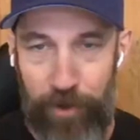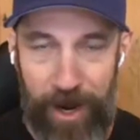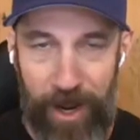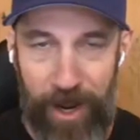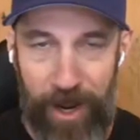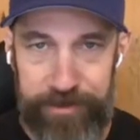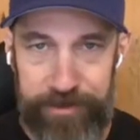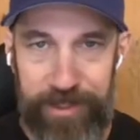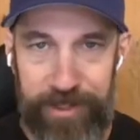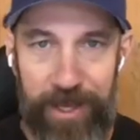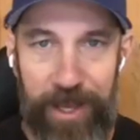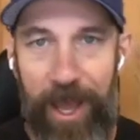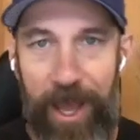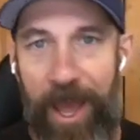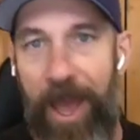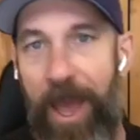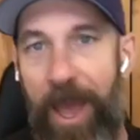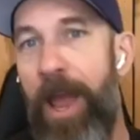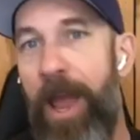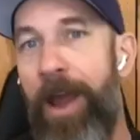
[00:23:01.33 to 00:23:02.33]
house
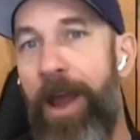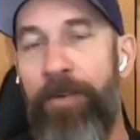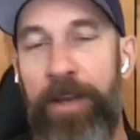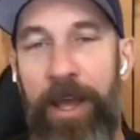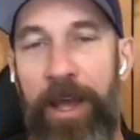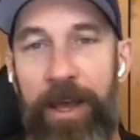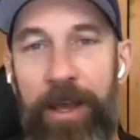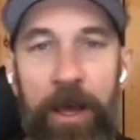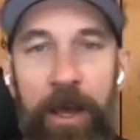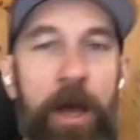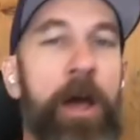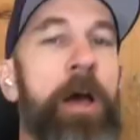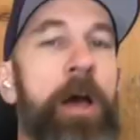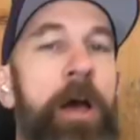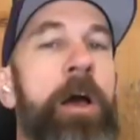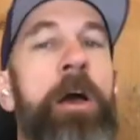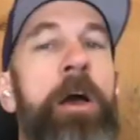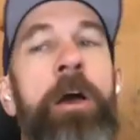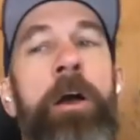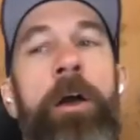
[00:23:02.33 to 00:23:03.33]
every day,
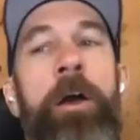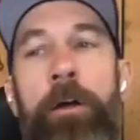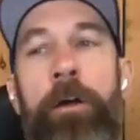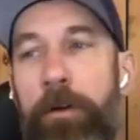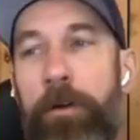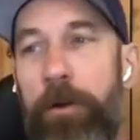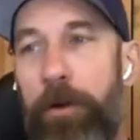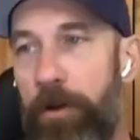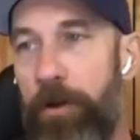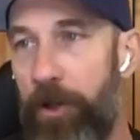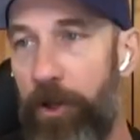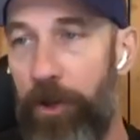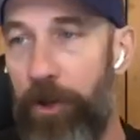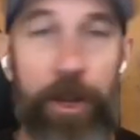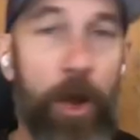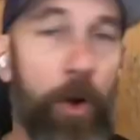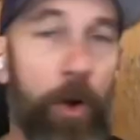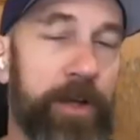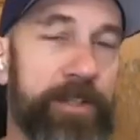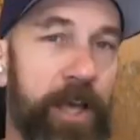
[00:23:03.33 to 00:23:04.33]

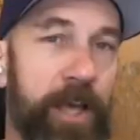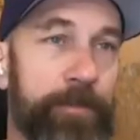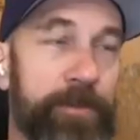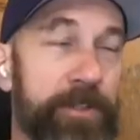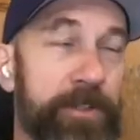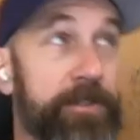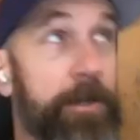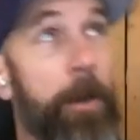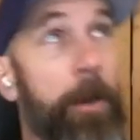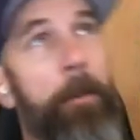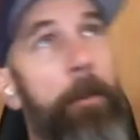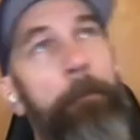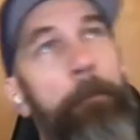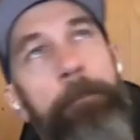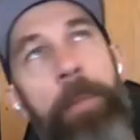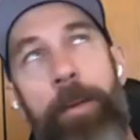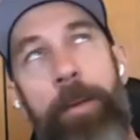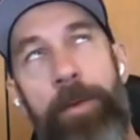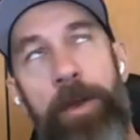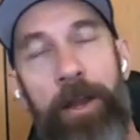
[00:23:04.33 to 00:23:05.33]
no exceptions,
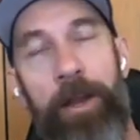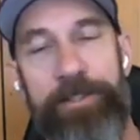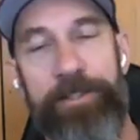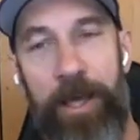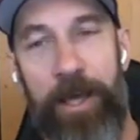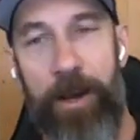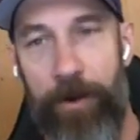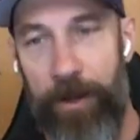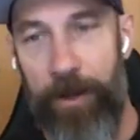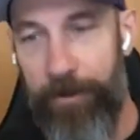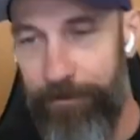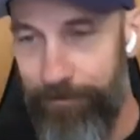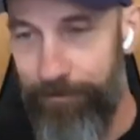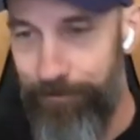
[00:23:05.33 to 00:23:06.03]
maybe on a Saturday.